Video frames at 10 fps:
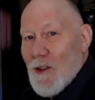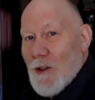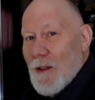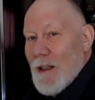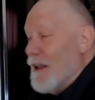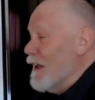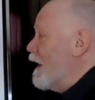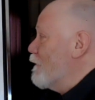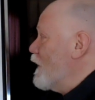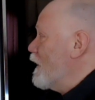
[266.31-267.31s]
So
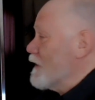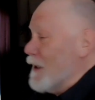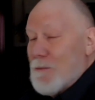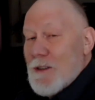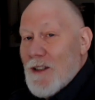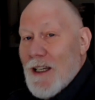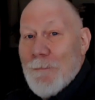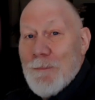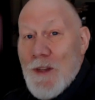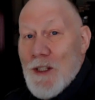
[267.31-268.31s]
I found that um,